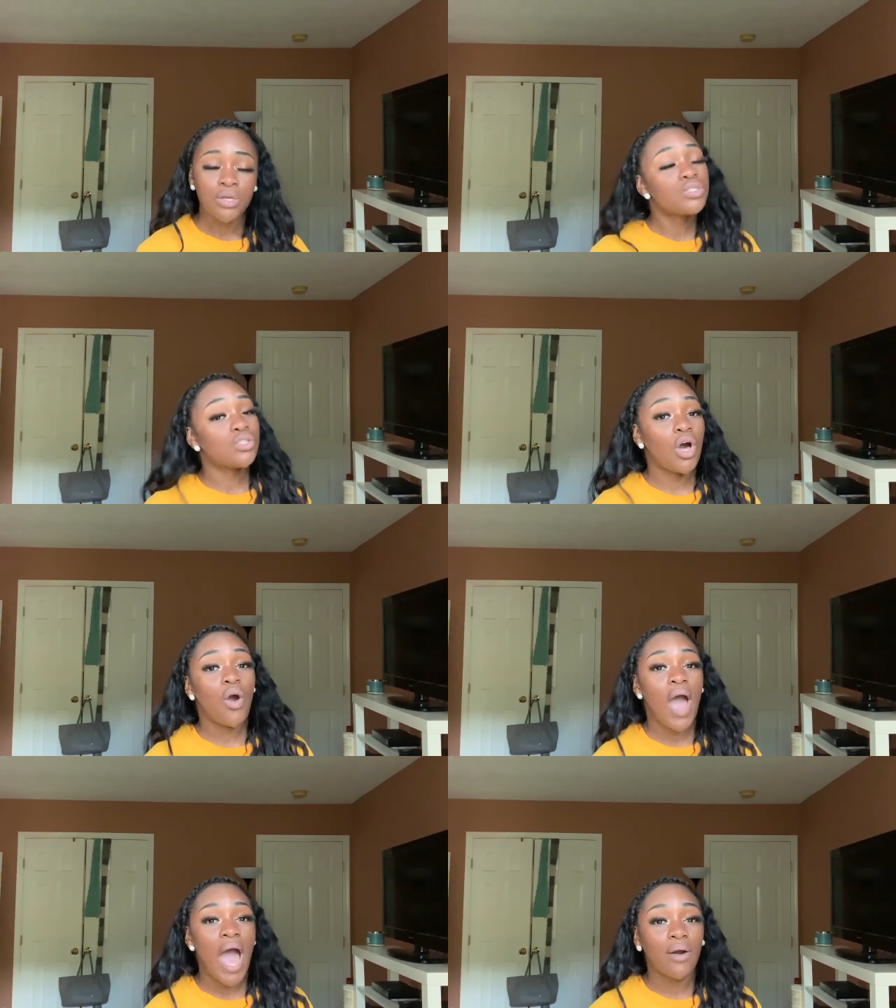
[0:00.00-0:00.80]

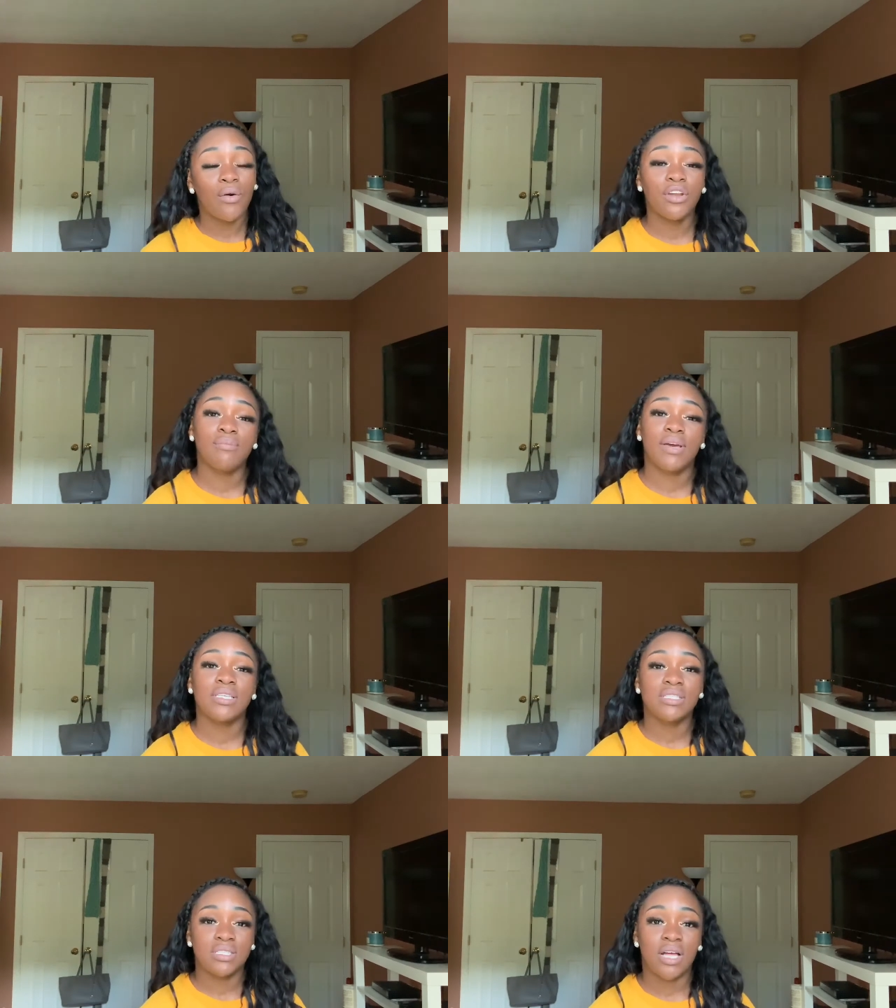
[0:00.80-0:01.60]
So I ordered my
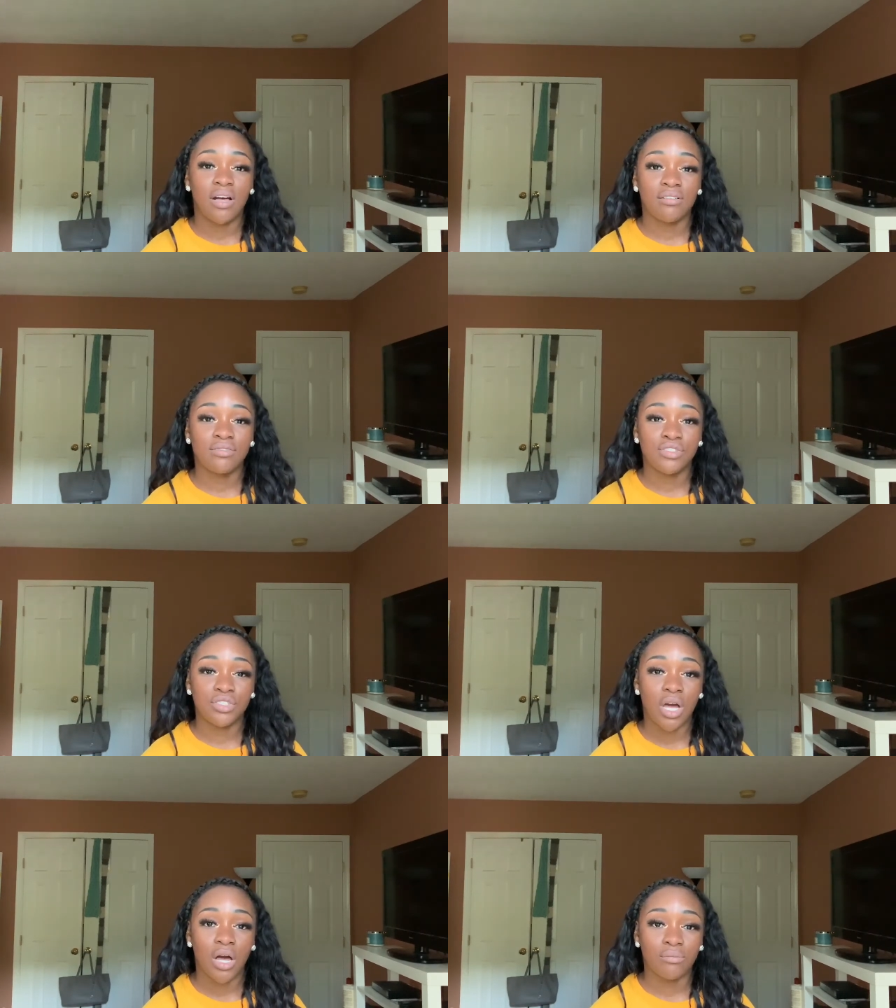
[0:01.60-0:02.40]
stuff
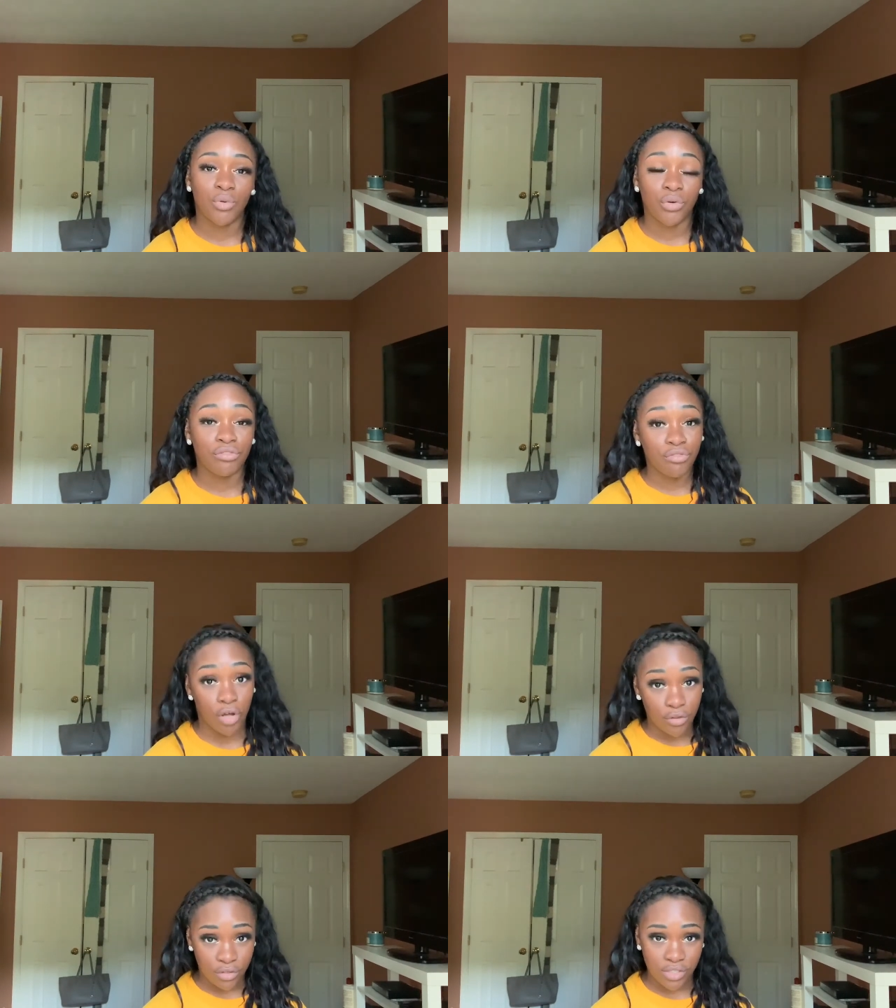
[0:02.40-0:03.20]
on
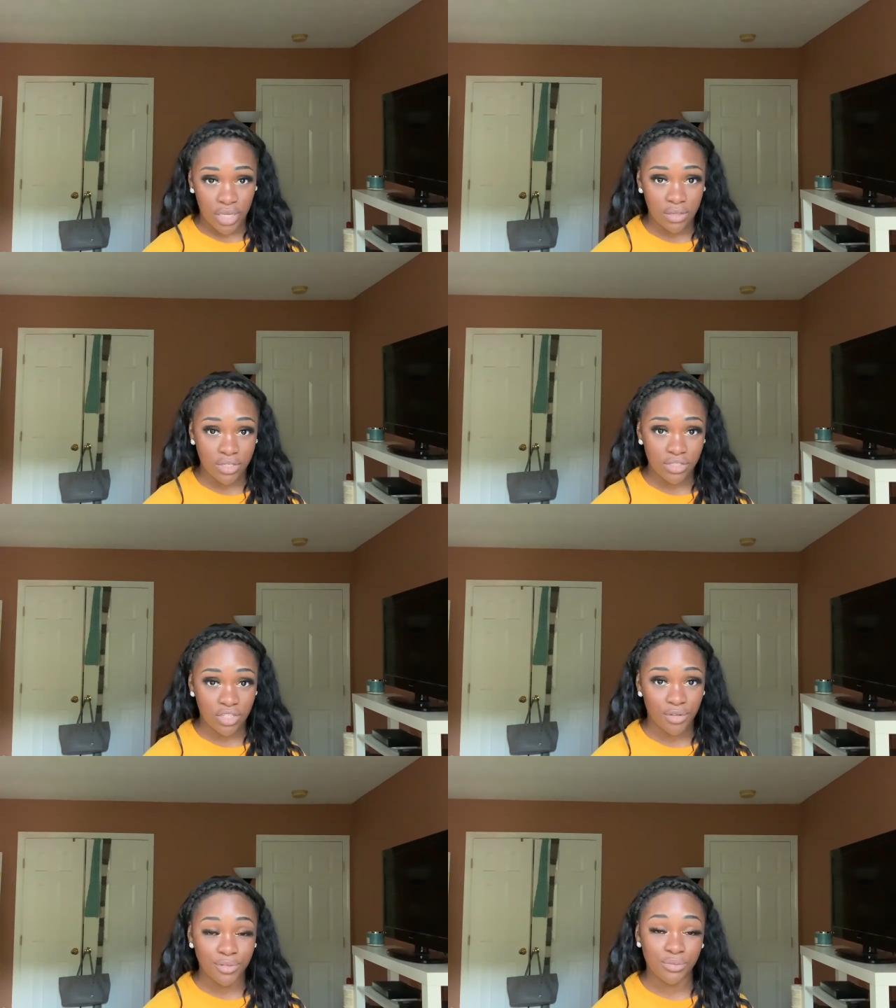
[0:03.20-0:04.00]
Father's Day this
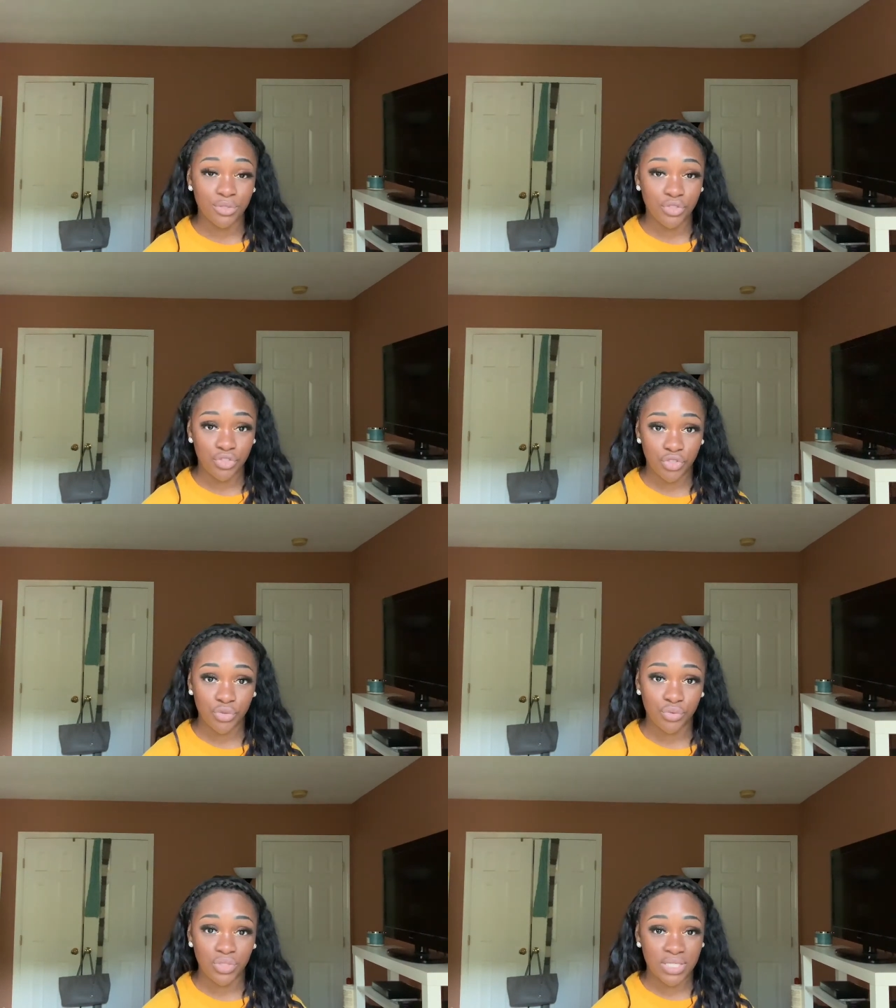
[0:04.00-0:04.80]
year, which was
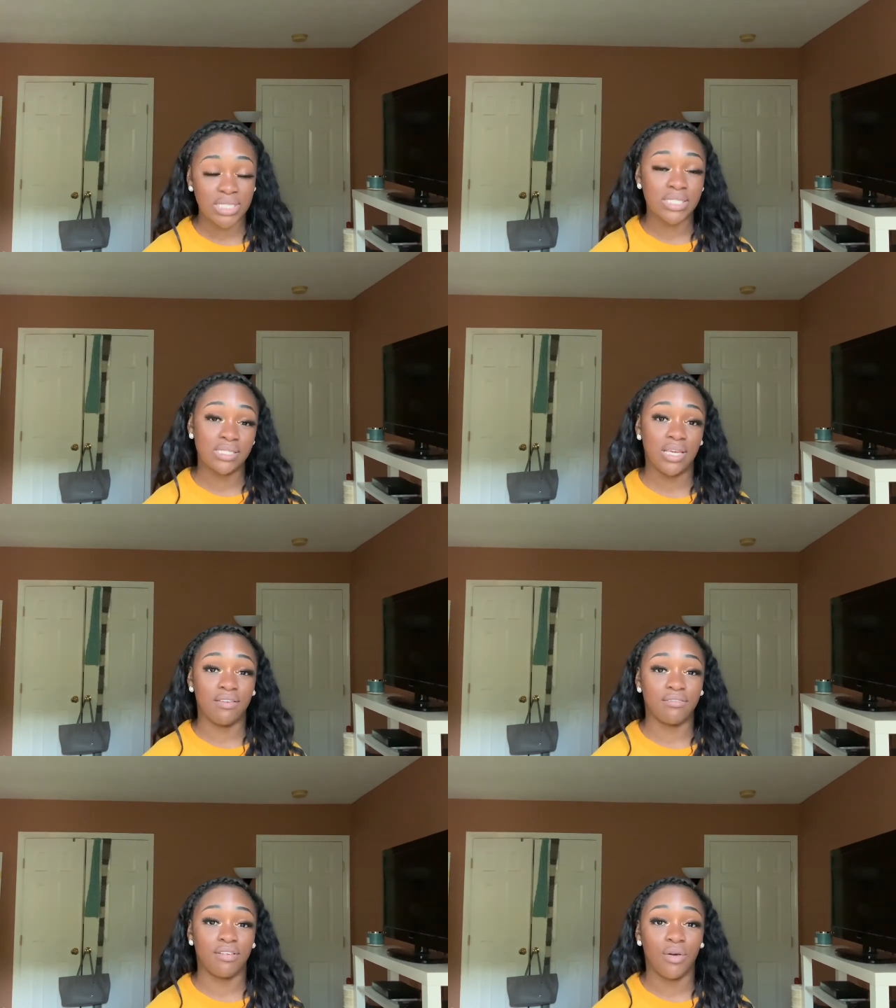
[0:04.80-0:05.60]
June
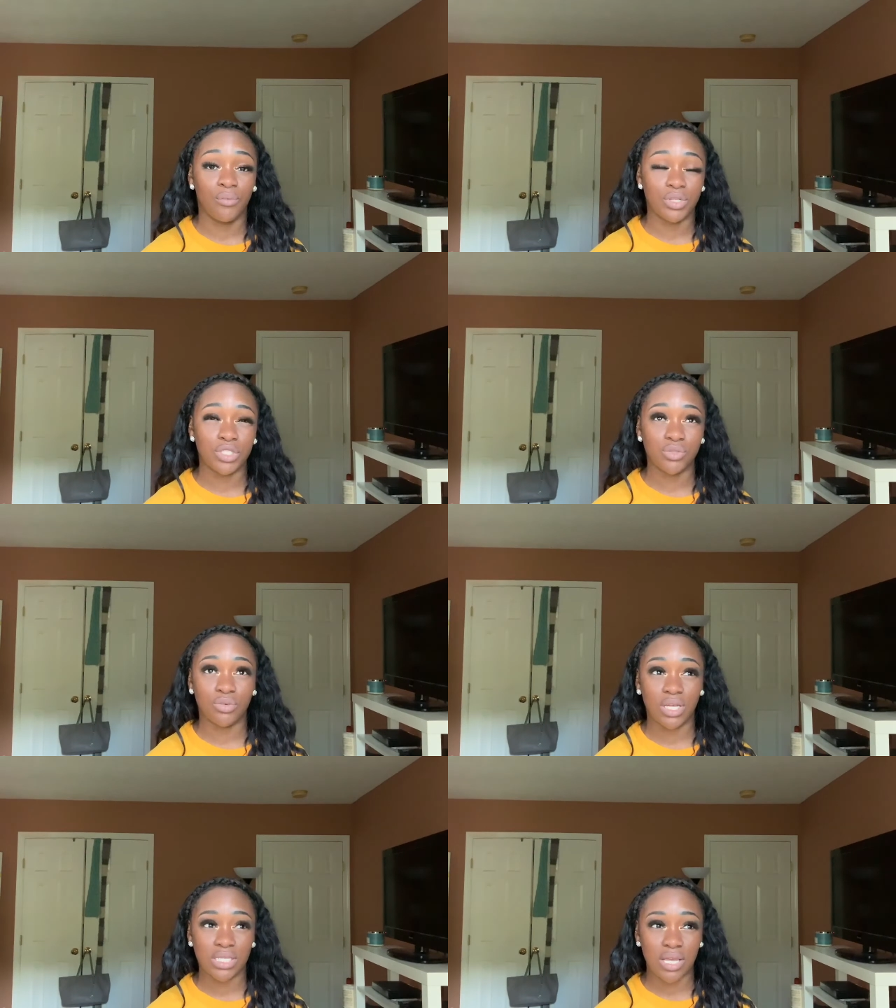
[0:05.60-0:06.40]
16th, which
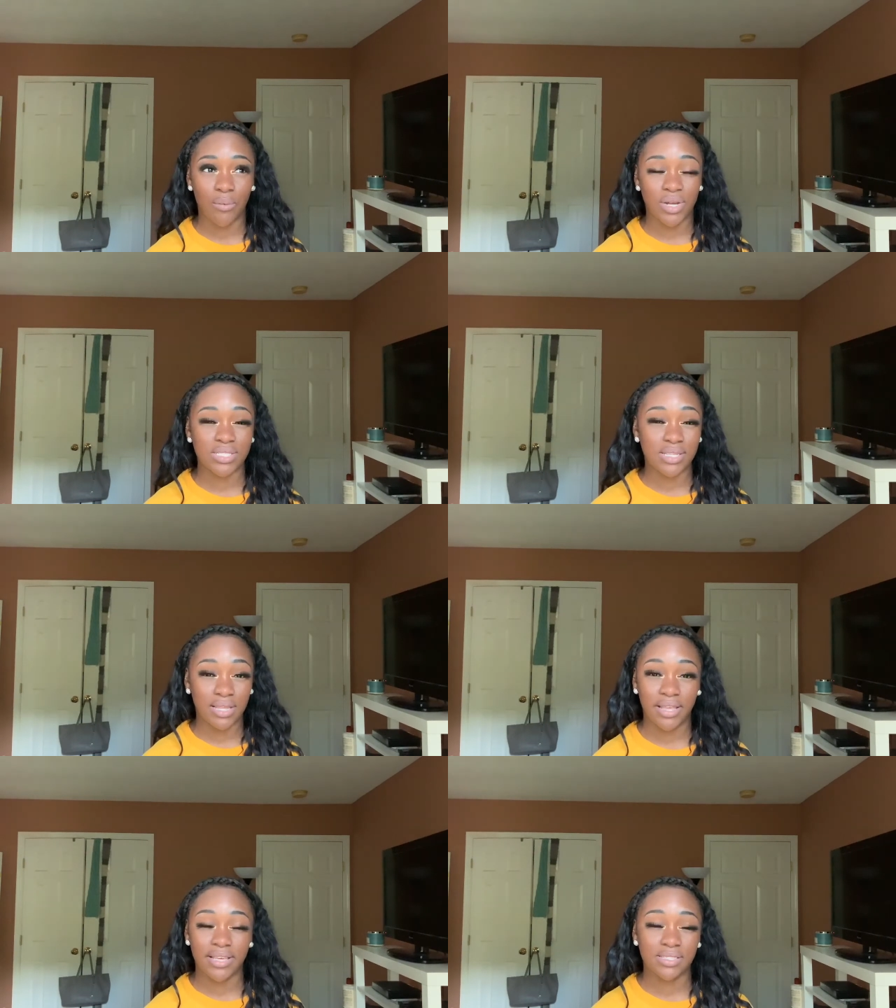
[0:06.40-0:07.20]
was, I want to say,
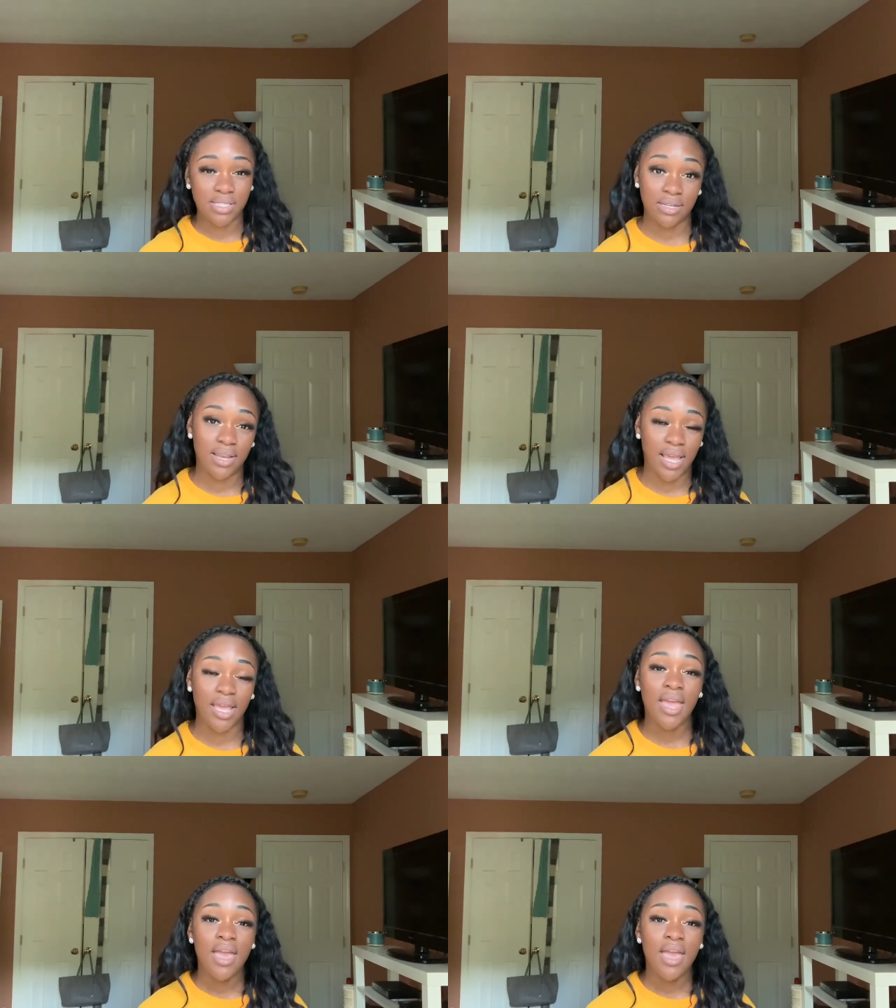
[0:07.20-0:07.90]
last Sunday.